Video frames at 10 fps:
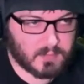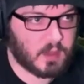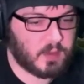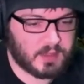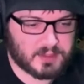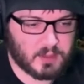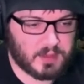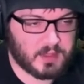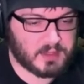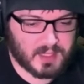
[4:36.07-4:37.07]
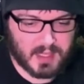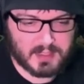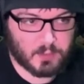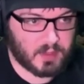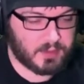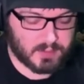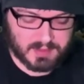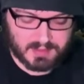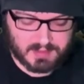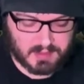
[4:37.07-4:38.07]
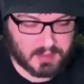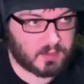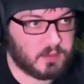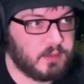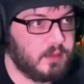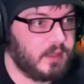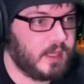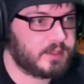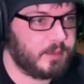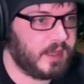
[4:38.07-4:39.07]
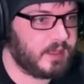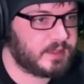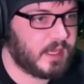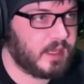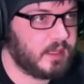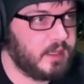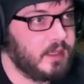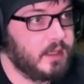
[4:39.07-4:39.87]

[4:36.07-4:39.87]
All right, so in this case, we are using Zeal as our main attack,